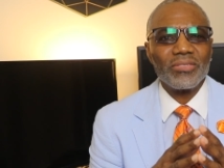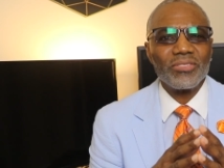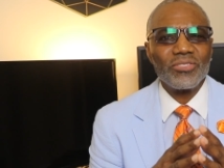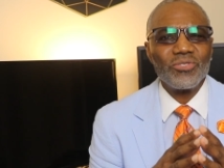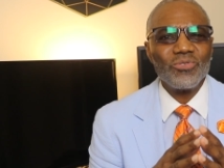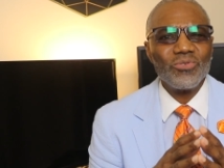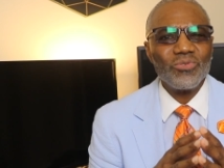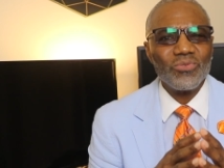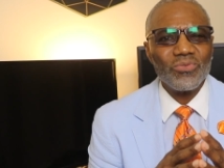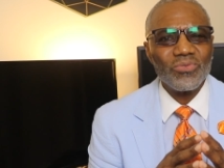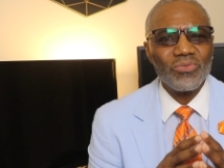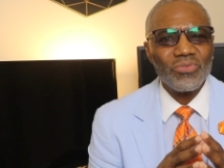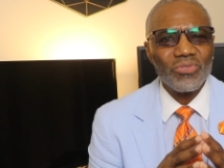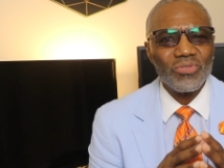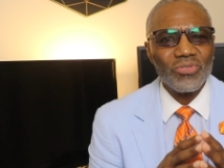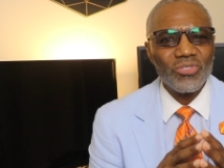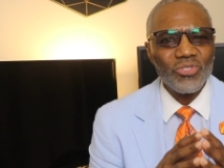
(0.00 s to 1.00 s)
to,
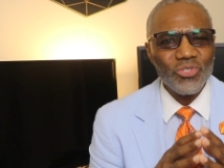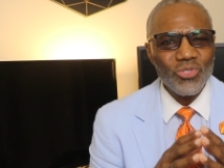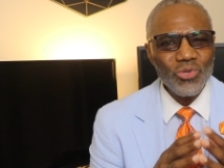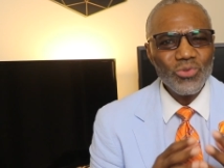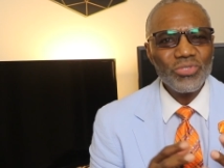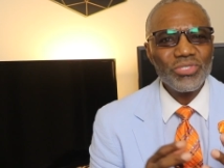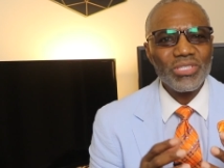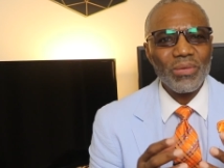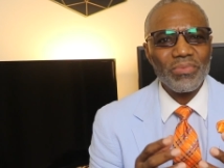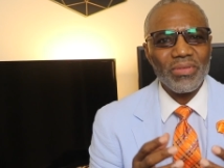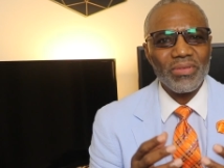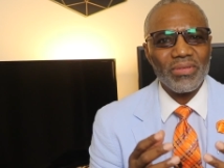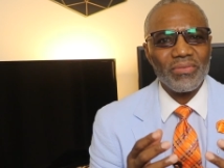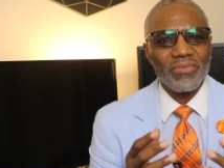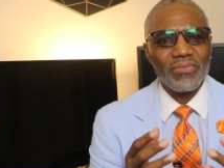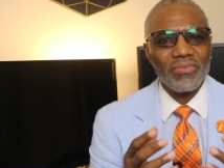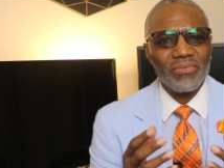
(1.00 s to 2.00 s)
to do
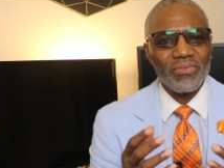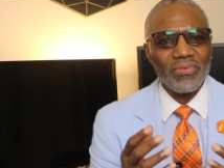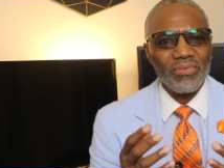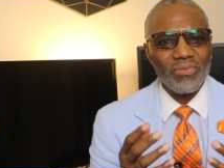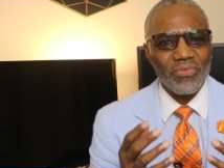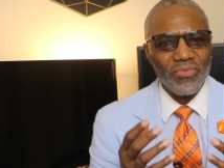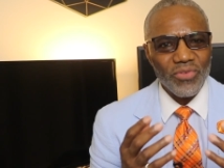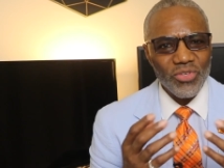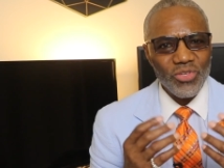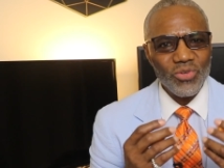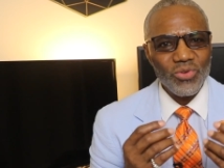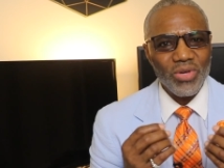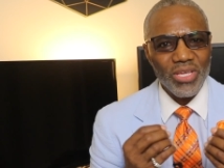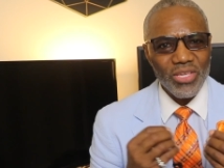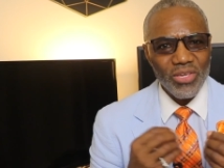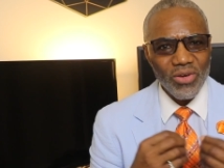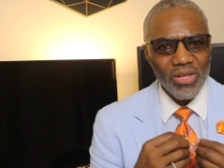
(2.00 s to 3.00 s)
something for you
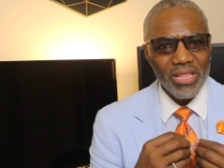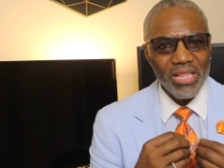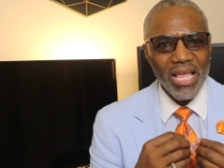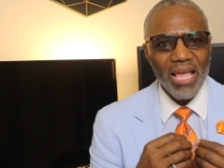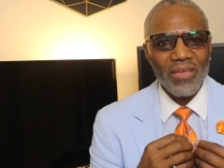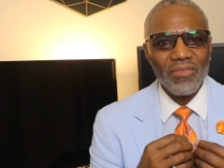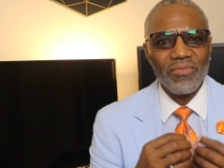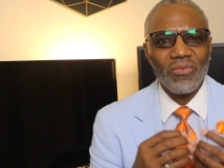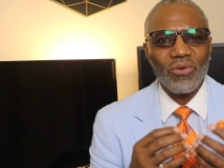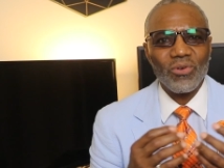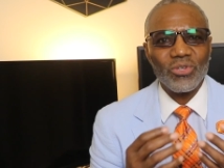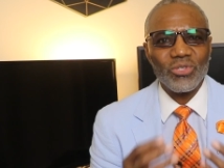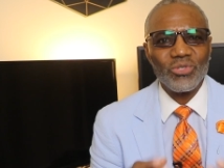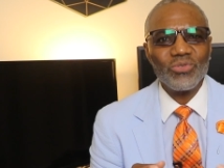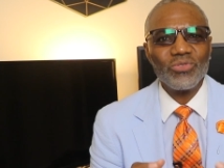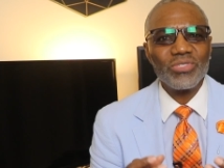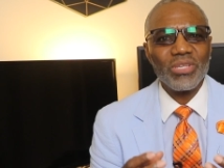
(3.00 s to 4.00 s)
in your life or to
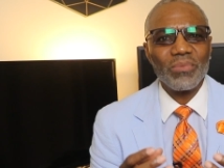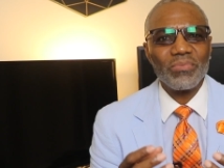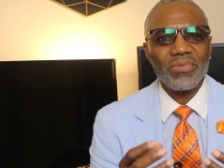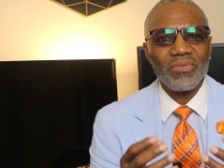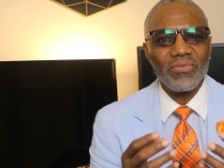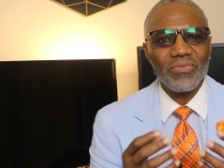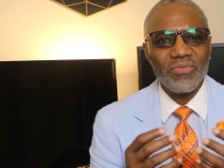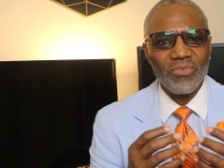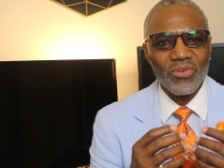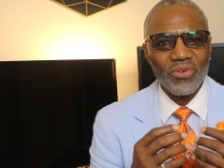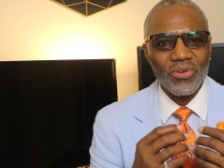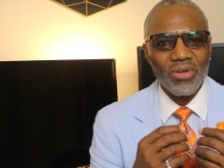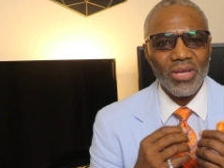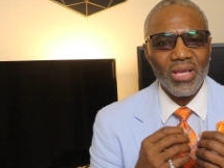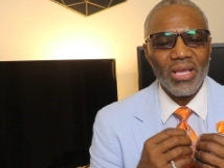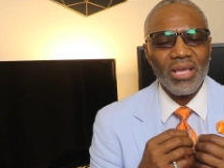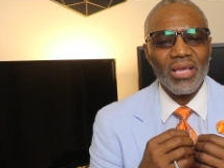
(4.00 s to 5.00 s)
do something
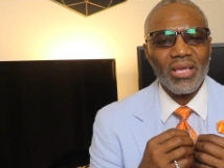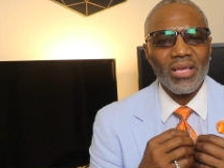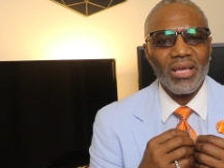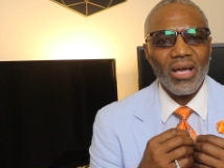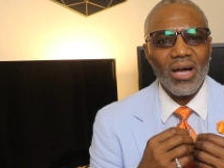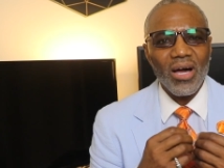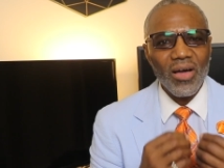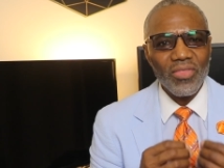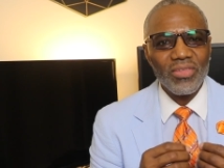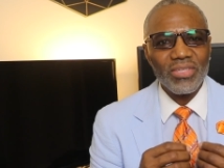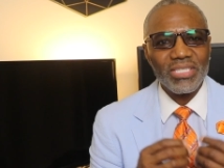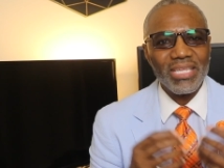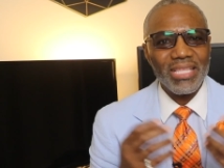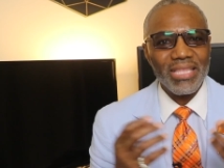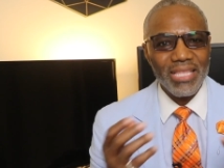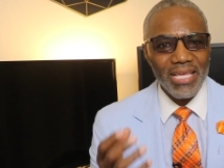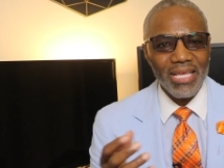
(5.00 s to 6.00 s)
for others
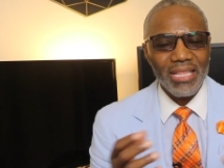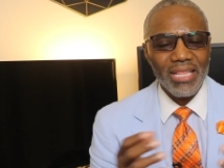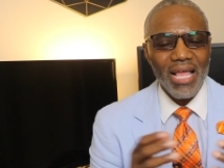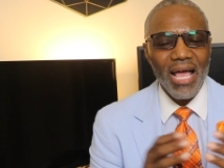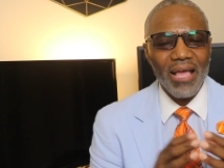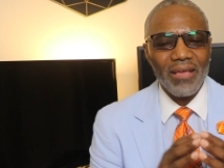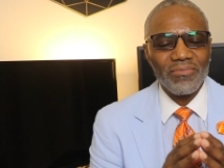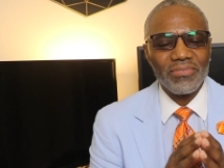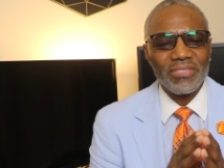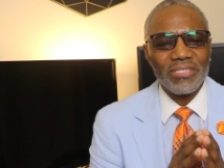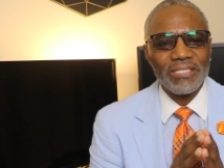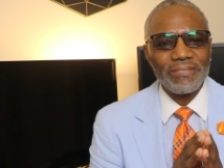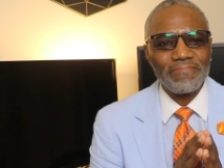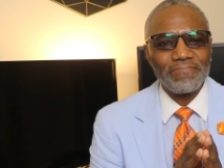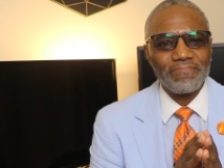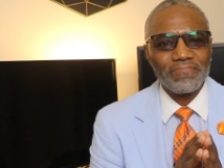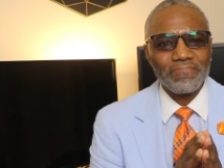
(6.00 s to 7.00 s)
in their lives.
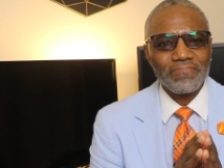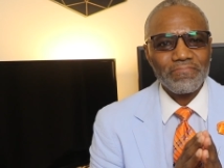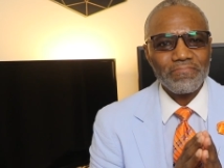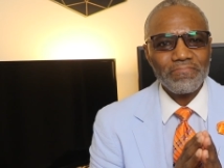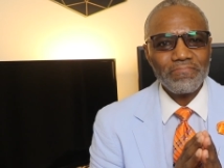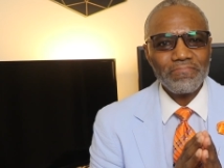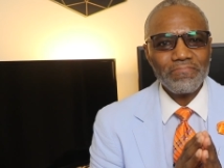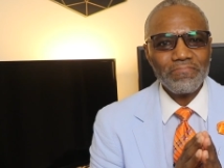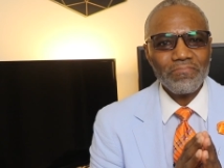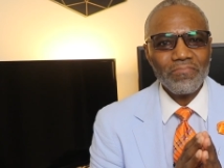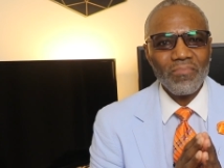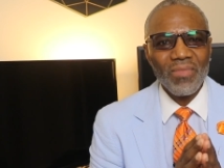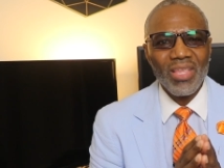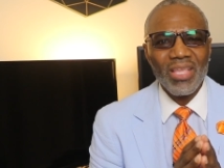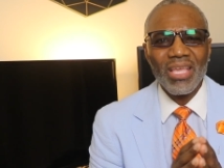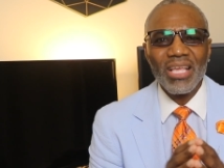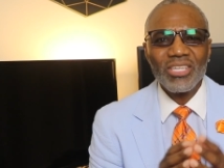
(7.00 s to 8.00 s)

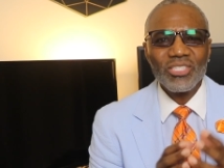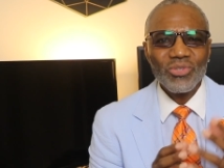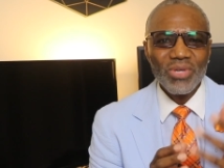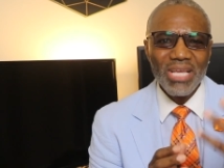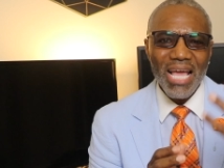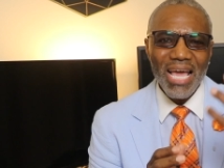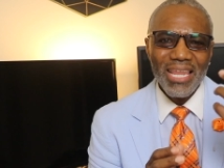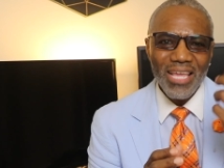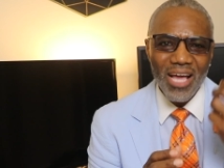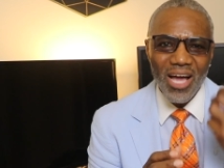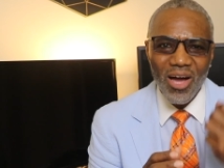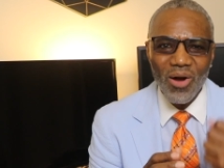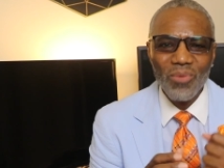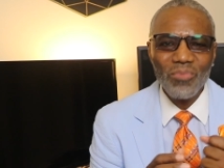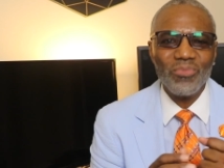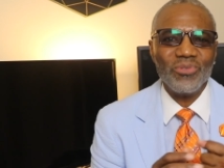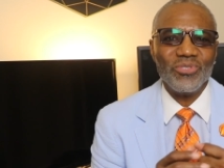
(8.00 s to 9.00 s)
So it kind of
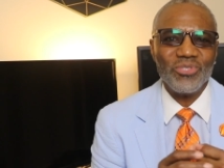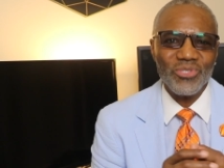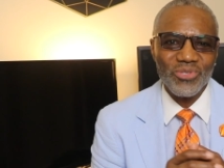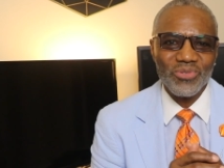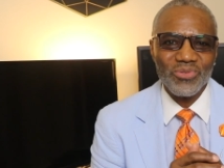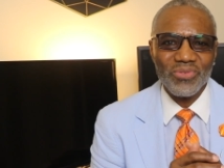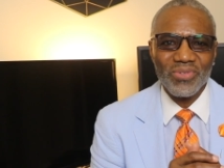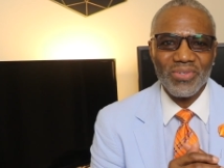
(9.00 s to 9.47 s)
humbles you.